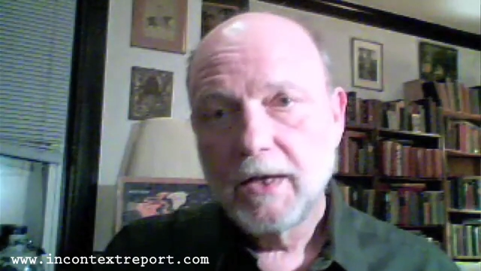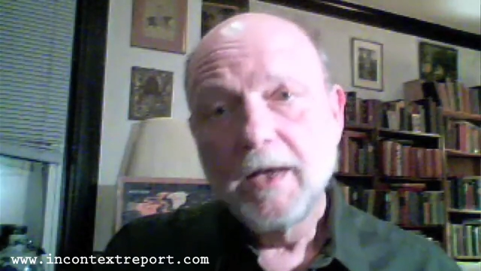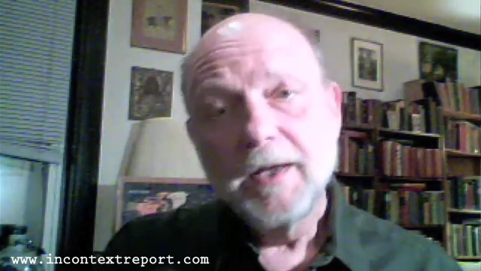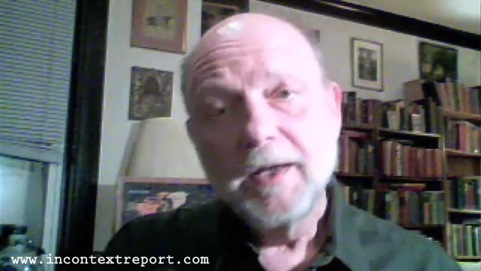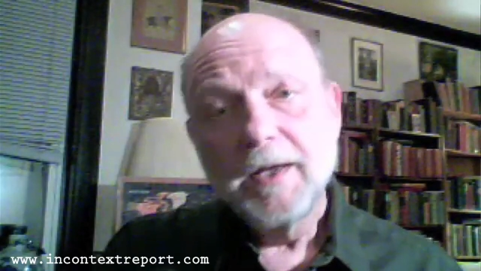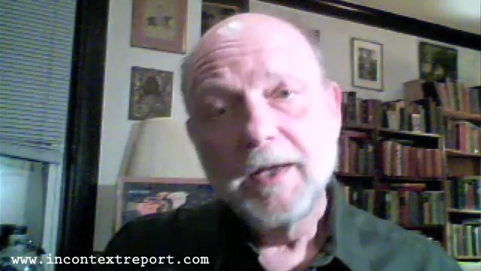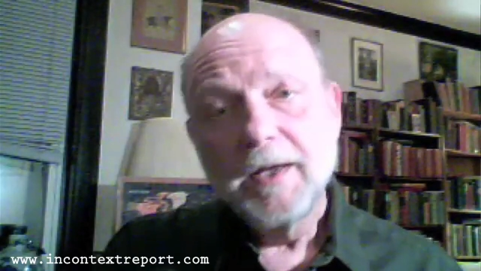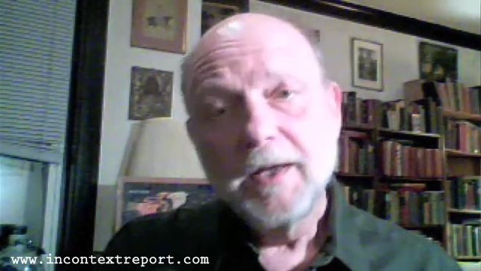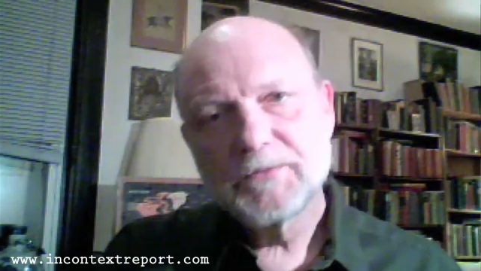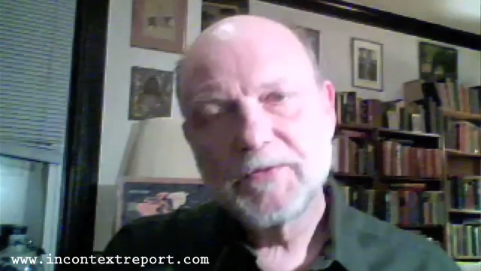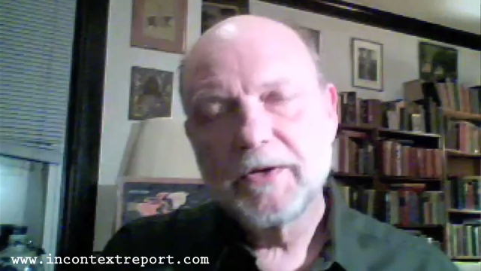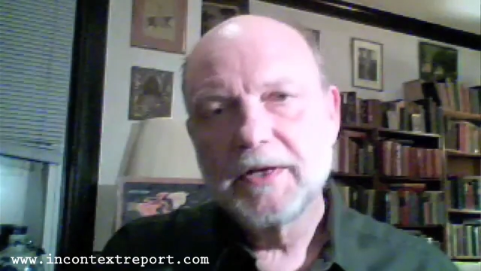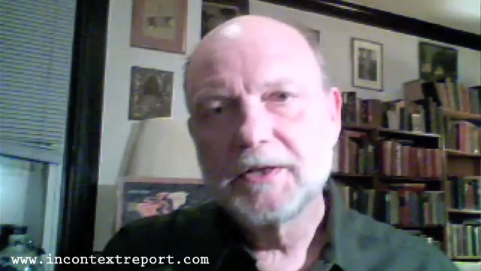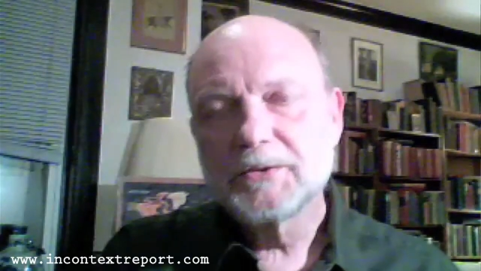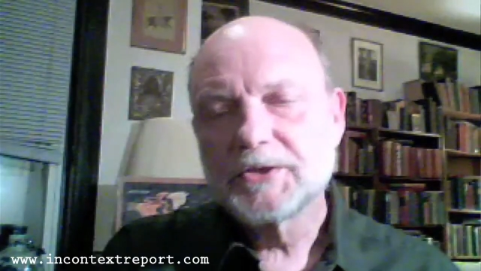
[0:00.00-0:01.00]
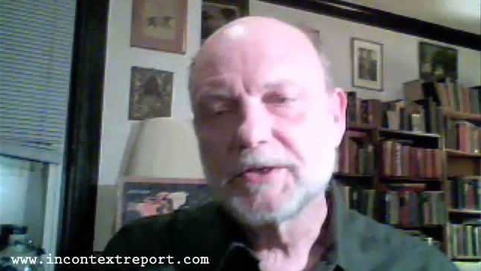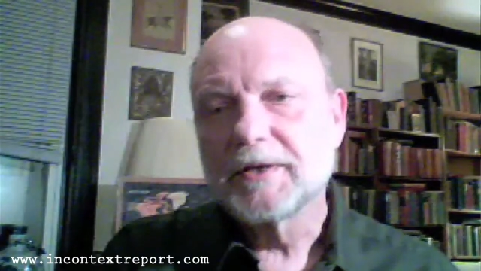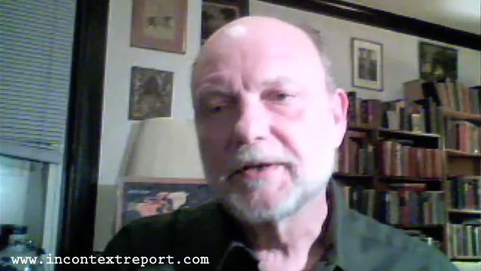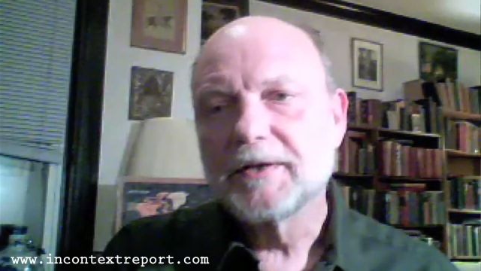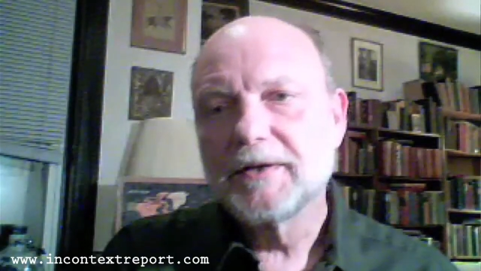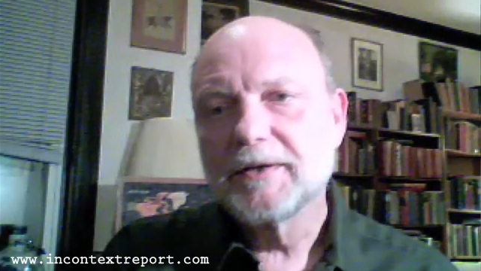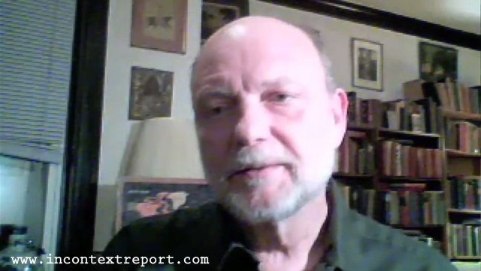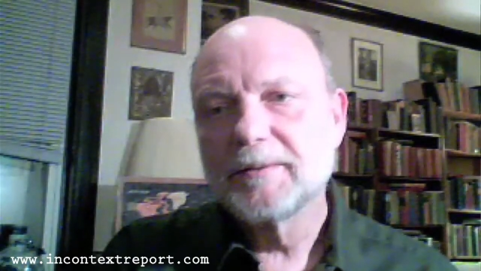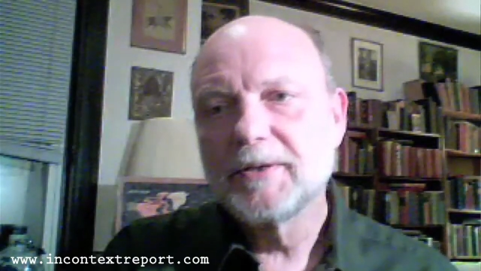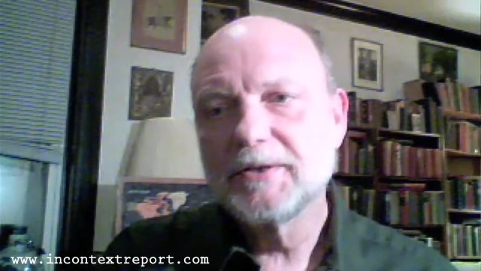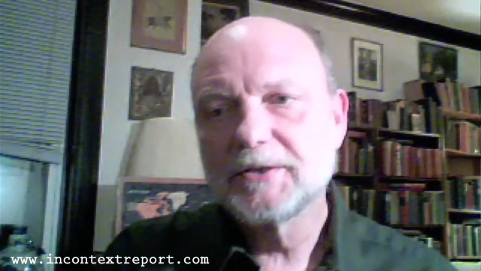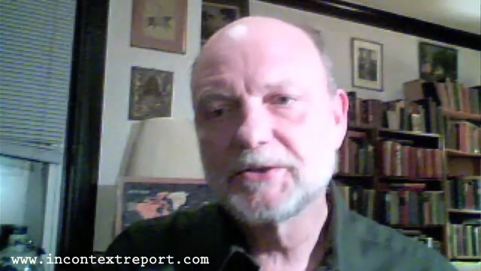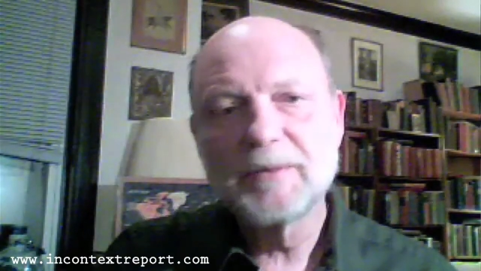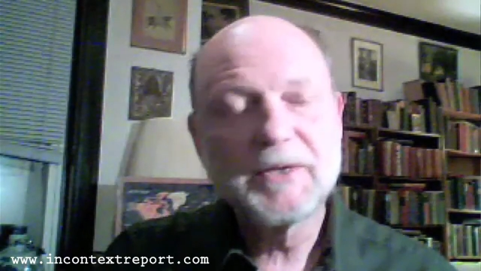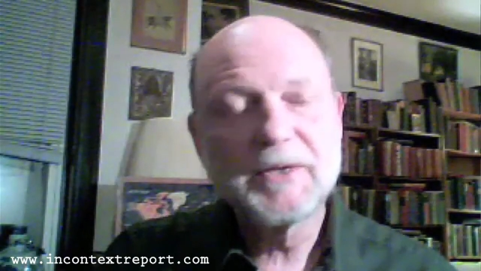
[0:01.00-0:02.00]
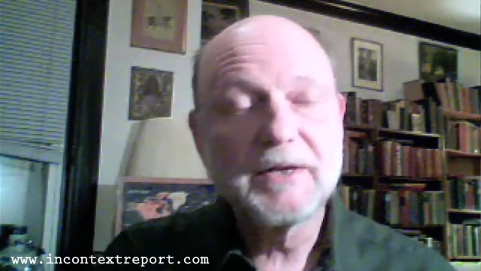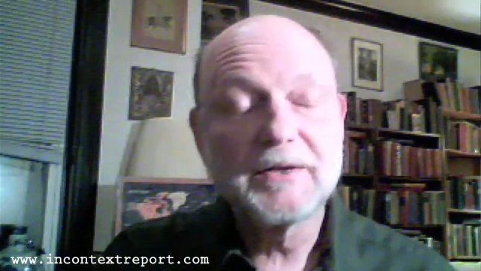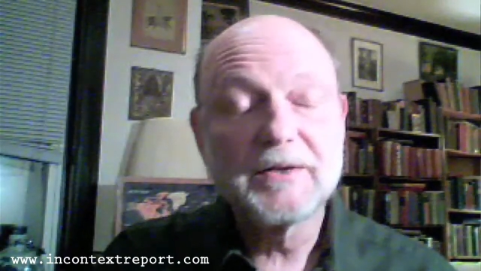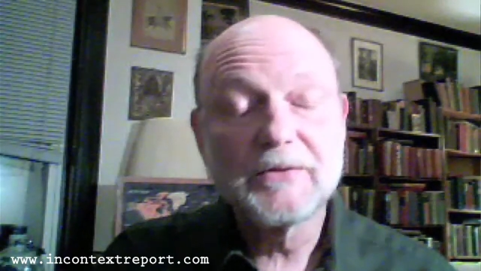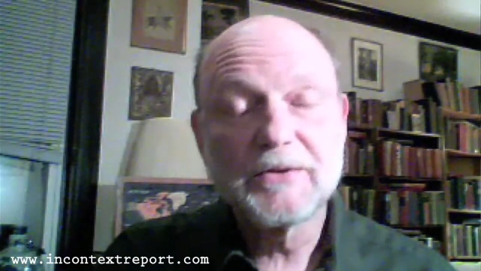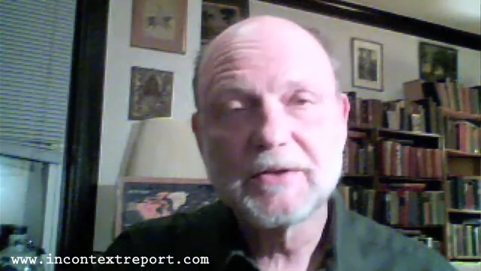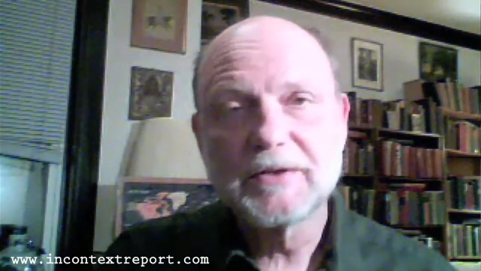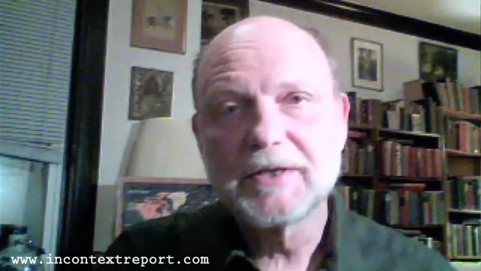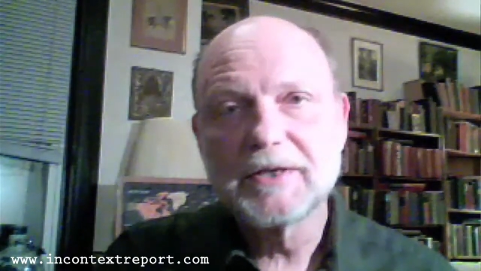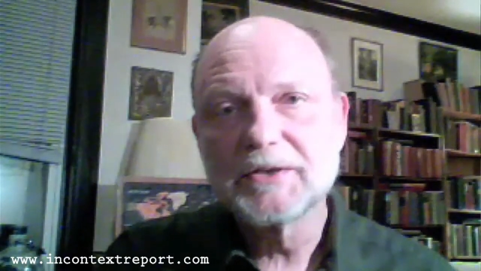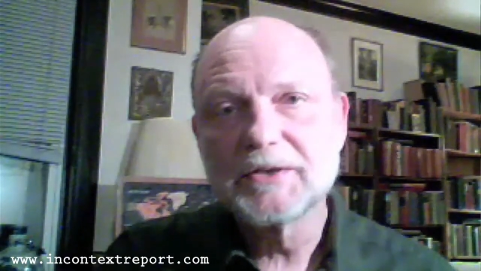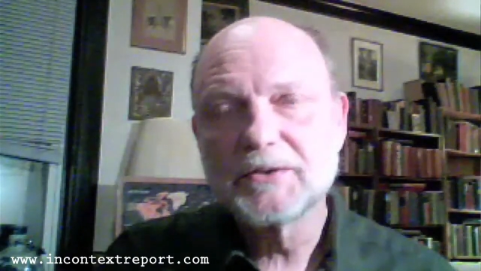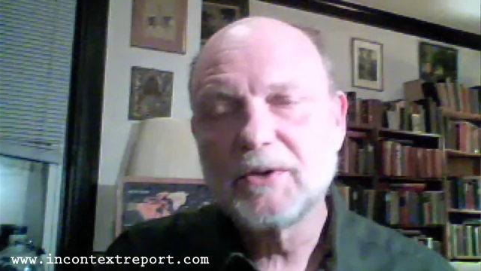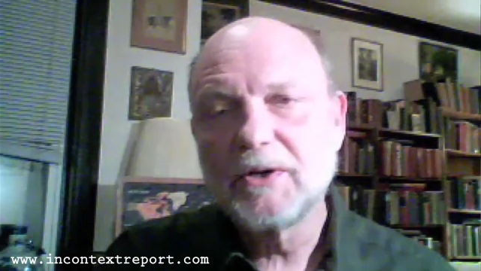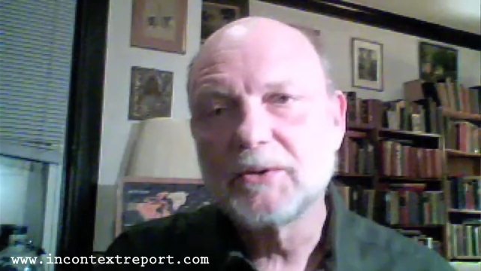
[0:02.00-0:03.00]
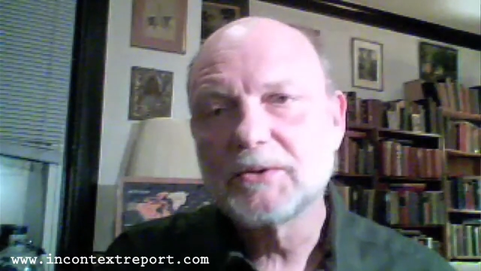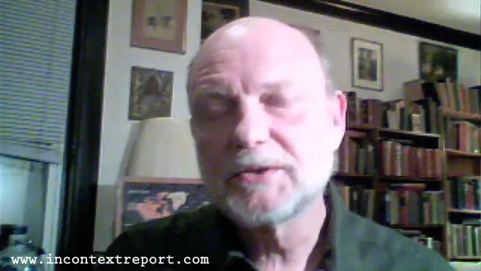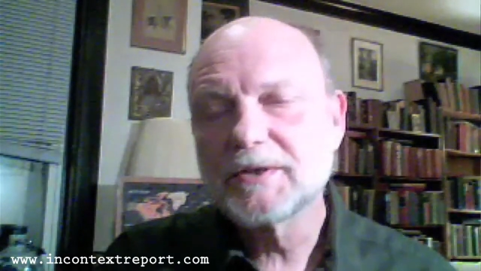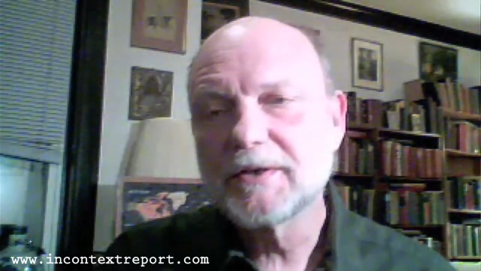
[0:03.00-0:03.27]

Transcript: It's very interesting. It's somebody I never thought I'd quote,